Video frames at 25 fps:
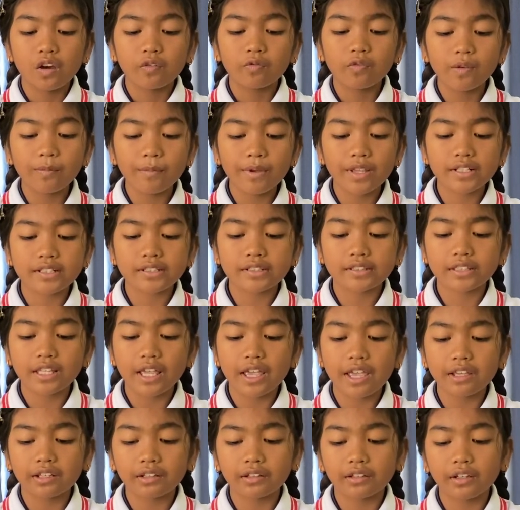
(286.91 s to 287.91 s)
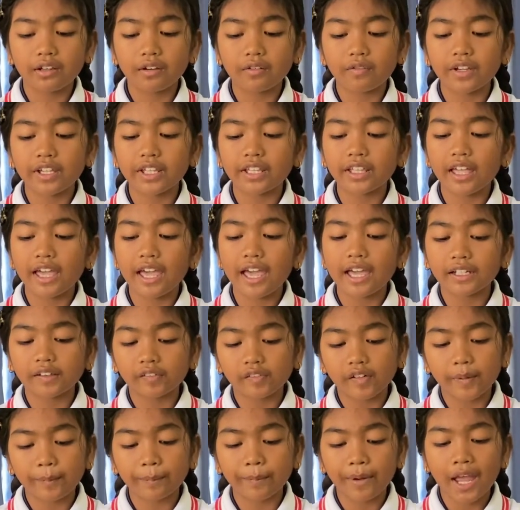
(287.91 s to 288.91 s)
We missed Thanksgiving at
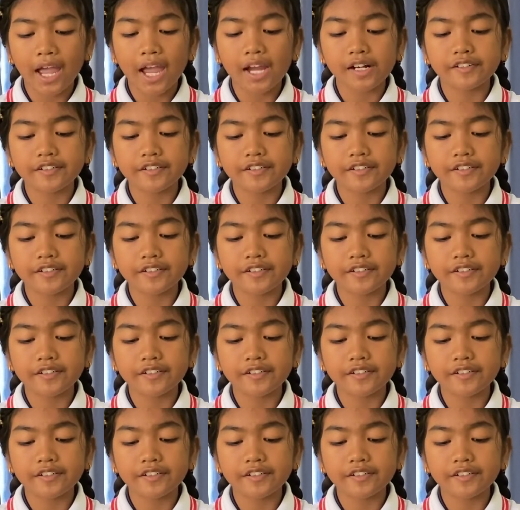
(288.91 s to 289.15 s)
Grandpa